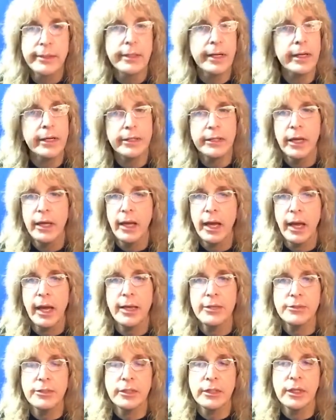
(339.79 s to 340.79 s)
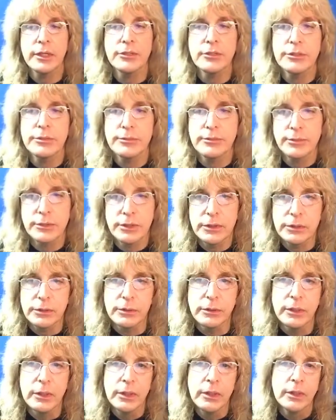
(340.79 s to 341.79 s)
God has an answer for
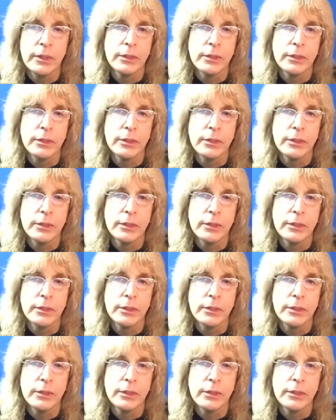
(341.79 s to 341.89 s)
you.